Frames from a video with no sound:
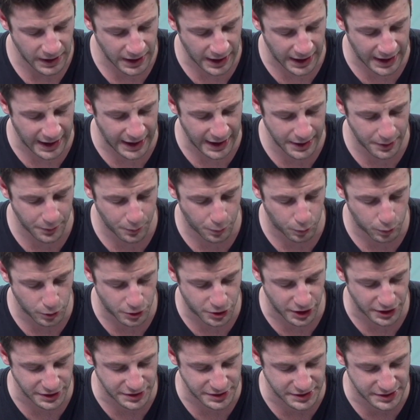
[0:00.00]
I
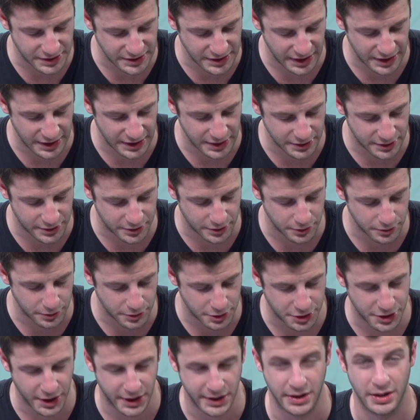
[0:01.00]
just needed to
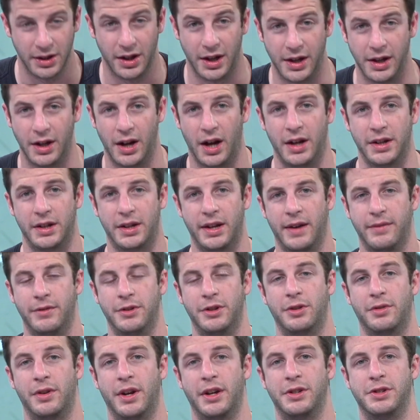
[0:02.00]
shed light on
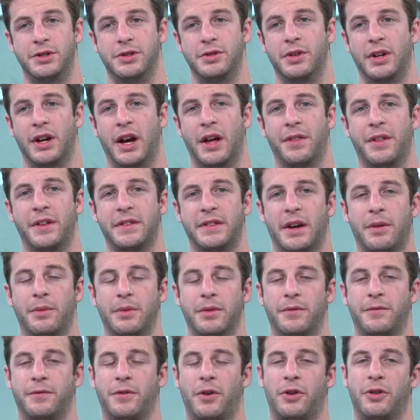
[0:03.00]
Kevin Durant shooting. I think that
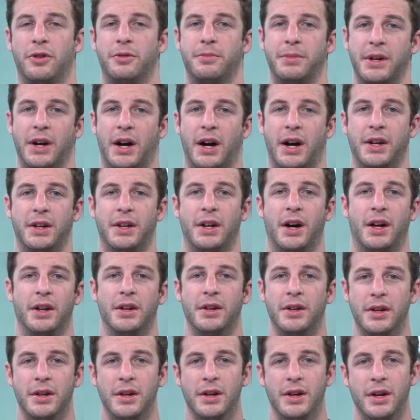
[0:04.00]
we've fallen behind
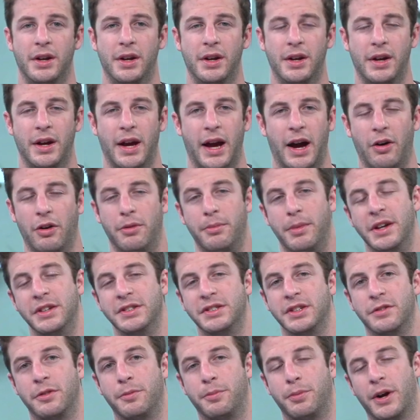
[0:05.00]
on how
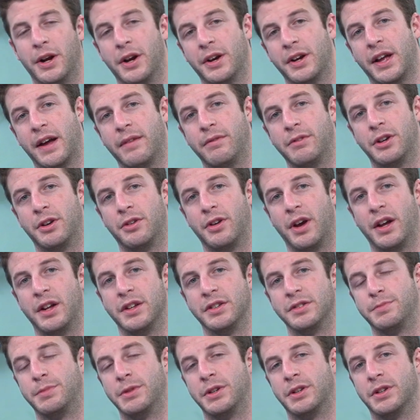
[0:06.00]
amazing of a player Kevin Durant
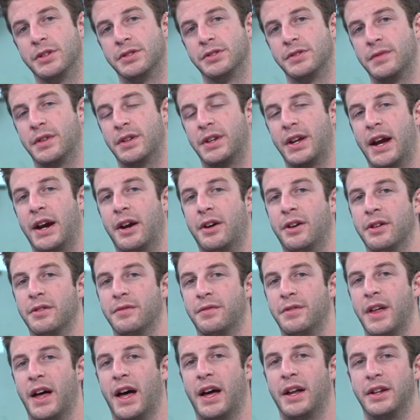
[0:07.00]
is because of the
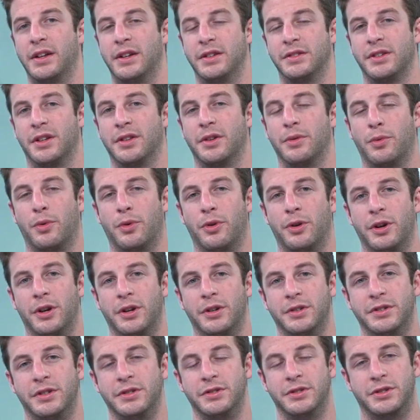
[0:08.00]
narrative that he's on the
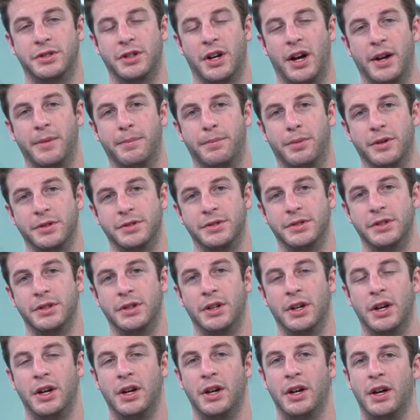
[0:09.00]
Warriors, he's a giant
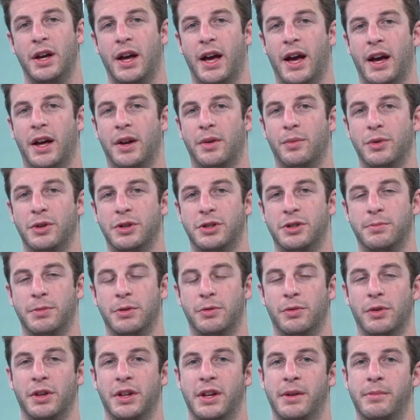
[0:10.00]
pussy, and we should
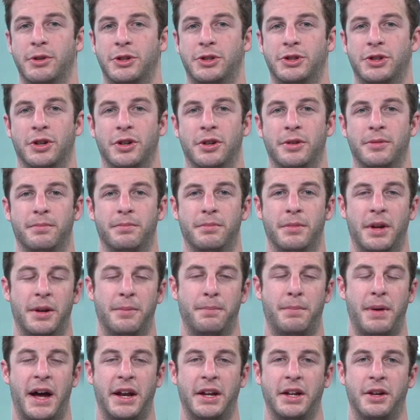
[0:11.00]
be really immature and,
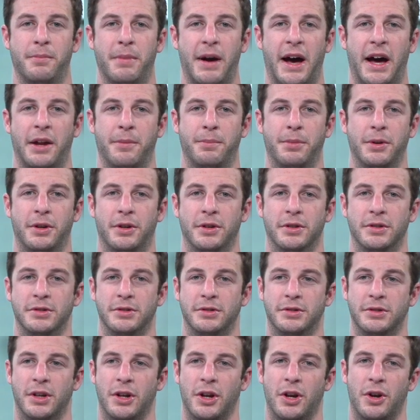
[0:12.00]
and petty about it
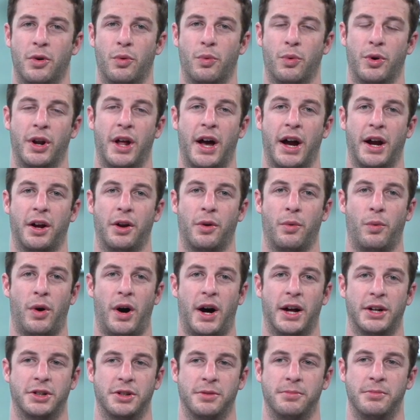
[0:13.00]
because we're not going to
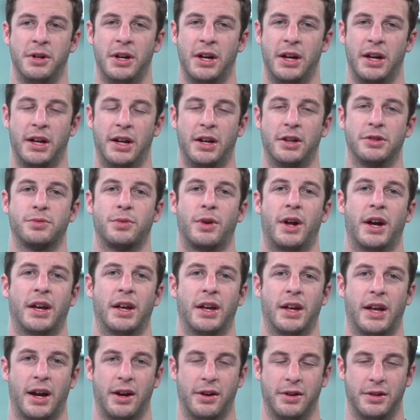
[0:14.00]
watch him. Here's what I
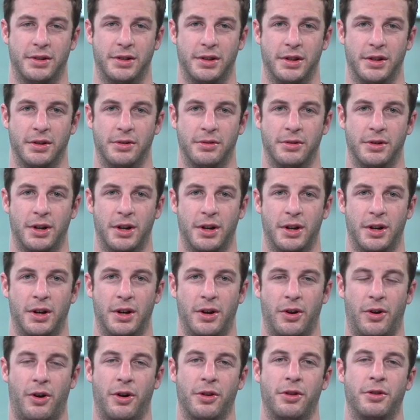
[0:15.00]
can guarantee you.
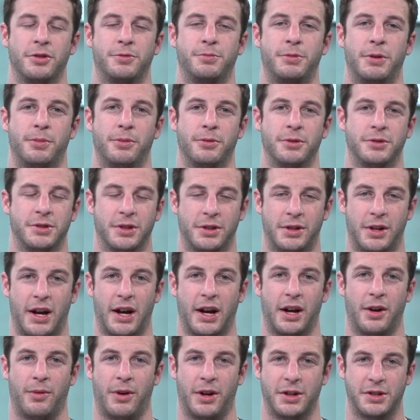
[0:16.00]
All those people who said they're
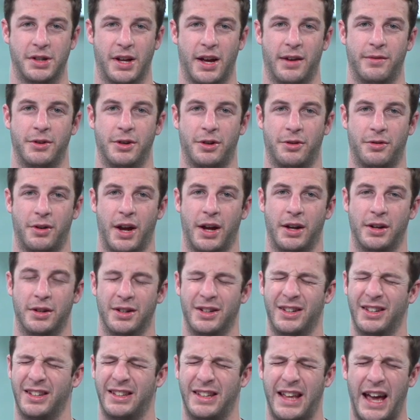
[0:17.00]
not going to watch Kevin Durant.
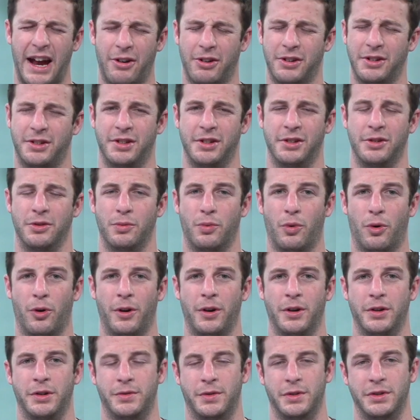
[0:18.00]
Guarantee you,
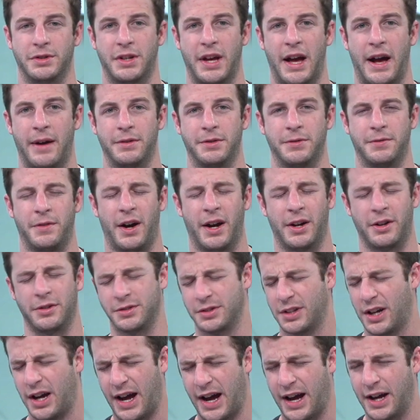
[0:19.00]
Warriors versus Cavs
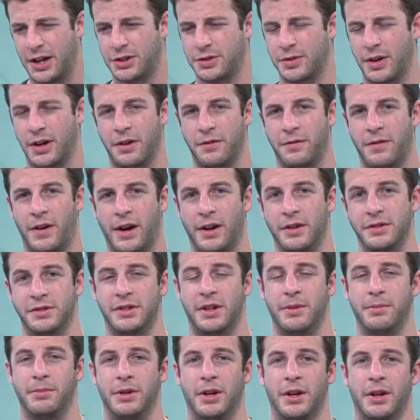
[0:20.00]
finals, highest rated finals
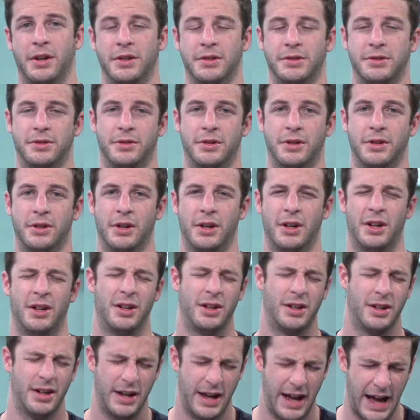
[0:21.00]
in NBA history.
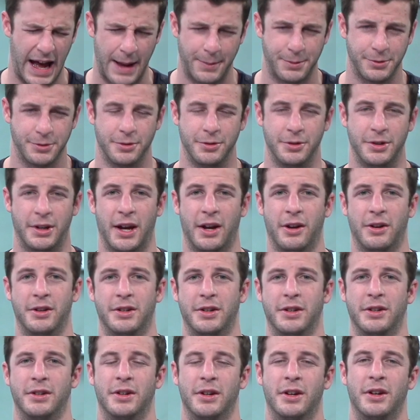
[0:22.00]
Absolutely
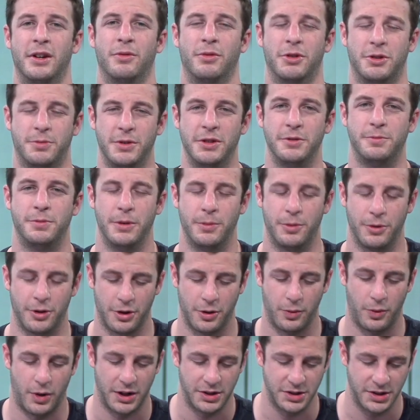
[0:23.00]
guaranteed, which means people are
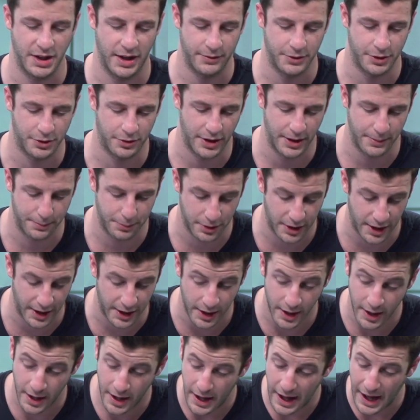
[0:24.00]
going to watch Kevin Durant
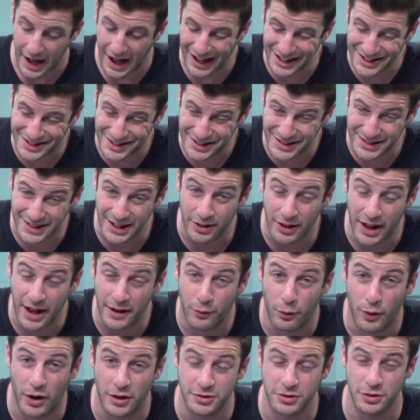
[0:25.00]
play. I still
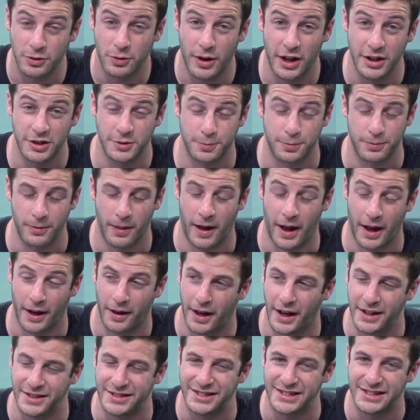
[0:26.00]
have Russell Westbrook. Yeah,
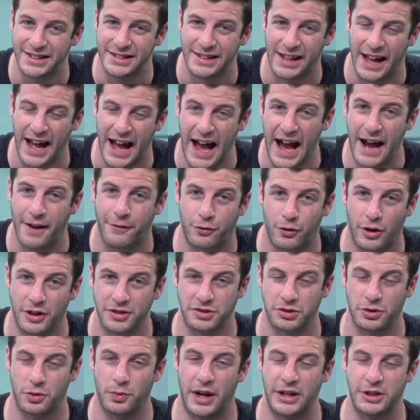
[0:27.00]
I still have
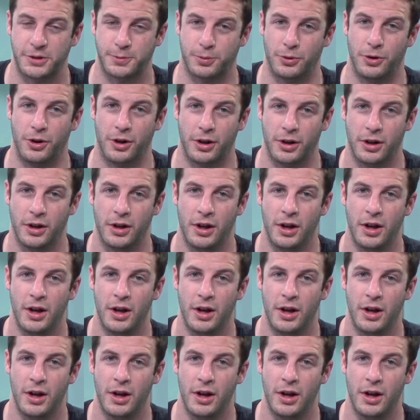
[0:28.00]
Russell Westbrook.